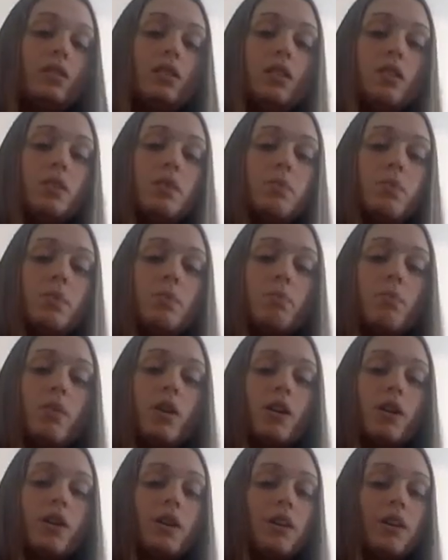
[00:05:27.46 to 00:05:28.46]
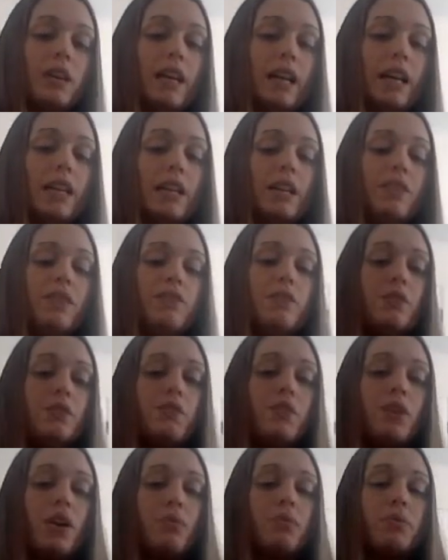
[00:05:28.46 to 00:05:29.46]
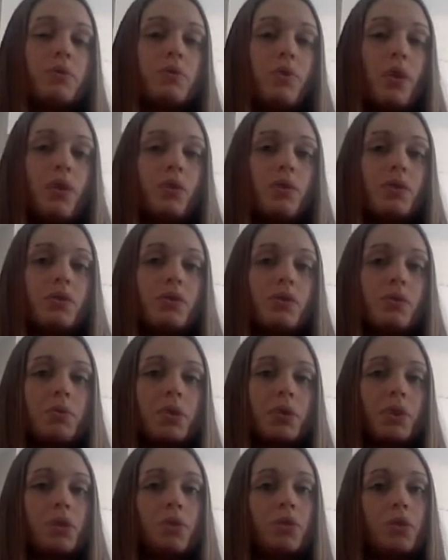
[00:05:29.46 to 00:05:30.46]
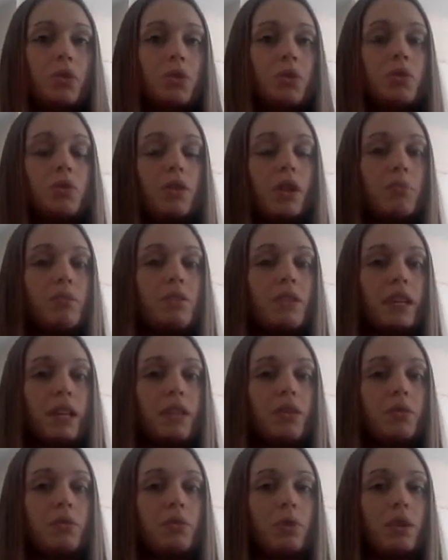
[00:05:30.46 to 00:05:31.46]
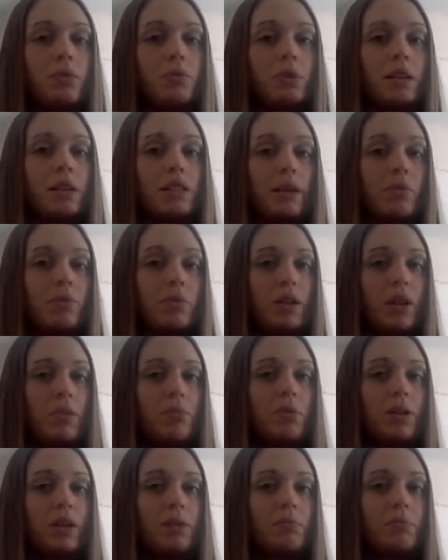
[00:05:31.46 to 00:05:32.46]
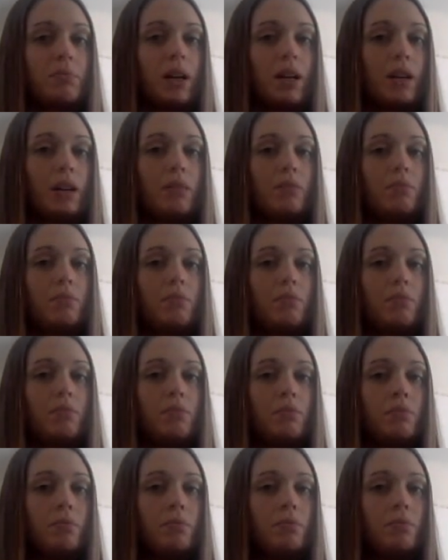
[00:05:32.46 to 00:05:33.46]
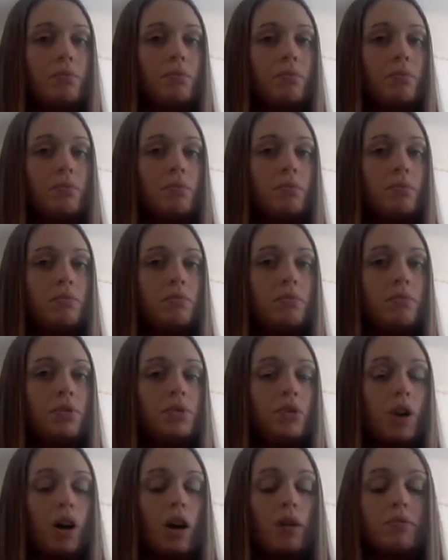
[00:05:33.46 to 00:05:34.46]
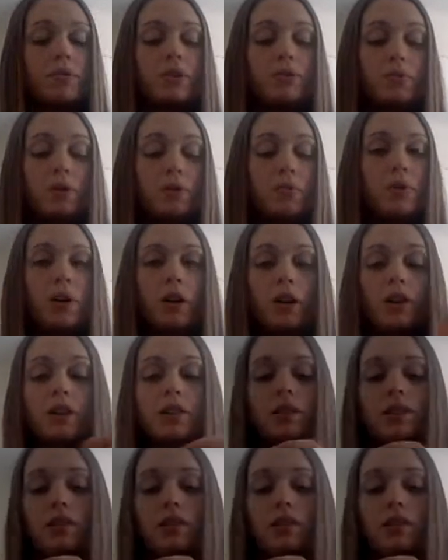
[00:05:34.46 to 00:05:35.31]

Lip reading: Here's 1 part. And I did 4 drops rose, so I'm going to do 2 drops sandalwood because I'm doubling my drops per part.